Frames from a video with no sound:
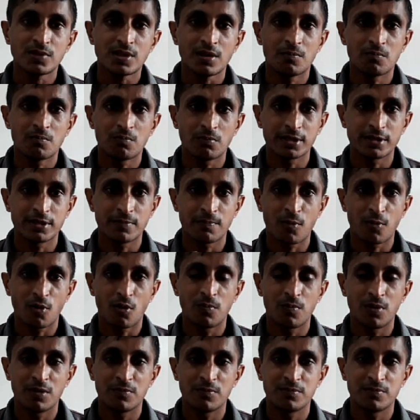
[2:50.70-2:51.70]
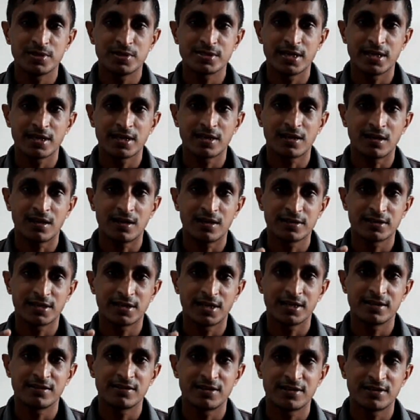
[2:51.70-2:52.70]
But the problem is they can't
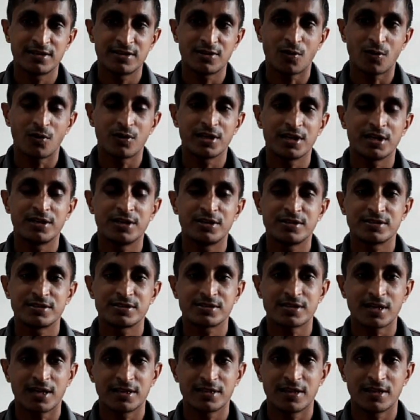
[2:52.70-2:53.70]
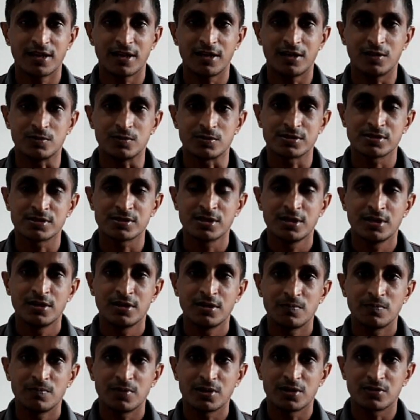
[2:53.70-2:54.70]
get Tony inside the house
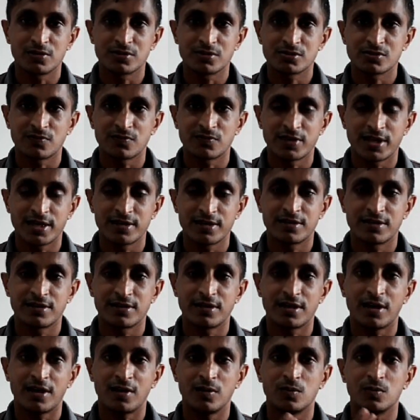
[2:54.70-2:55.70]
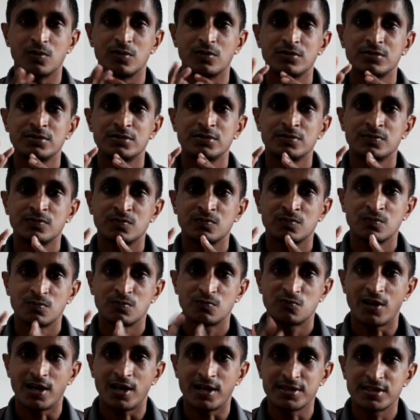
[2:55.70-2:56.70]
because of that. Now
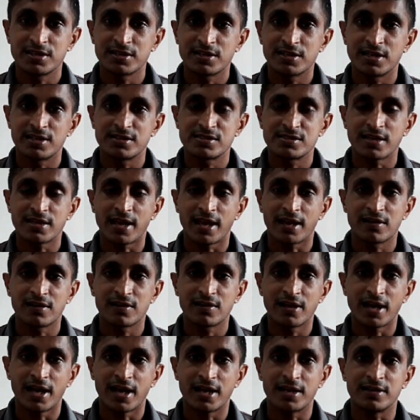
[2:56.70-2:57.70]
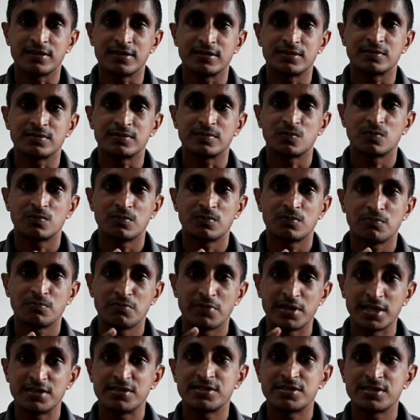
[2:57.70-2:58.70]
father gets angry and
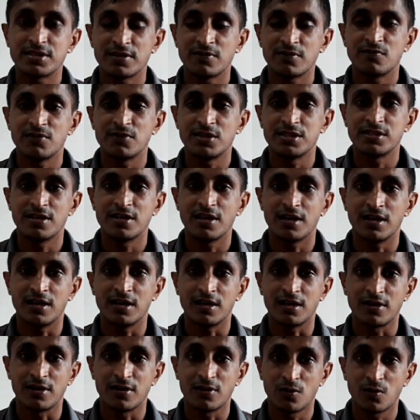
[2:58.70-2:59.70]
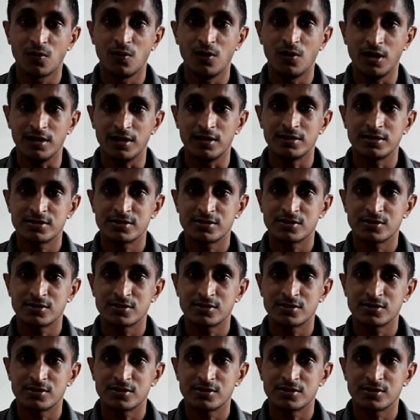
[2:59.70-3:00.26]
beats him with the ruler.